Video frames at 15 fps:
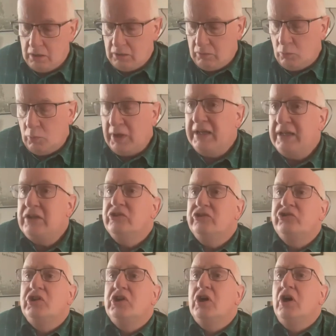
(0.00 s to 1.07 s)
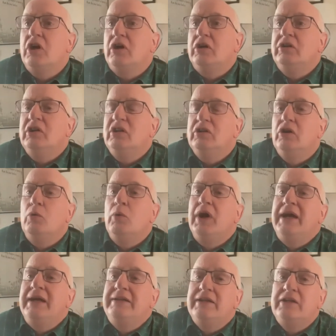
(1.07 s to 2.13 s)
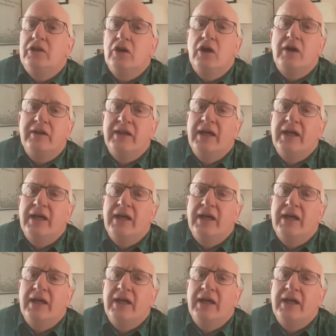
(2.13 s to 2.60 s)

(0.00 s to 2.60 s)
Why does God, or why did God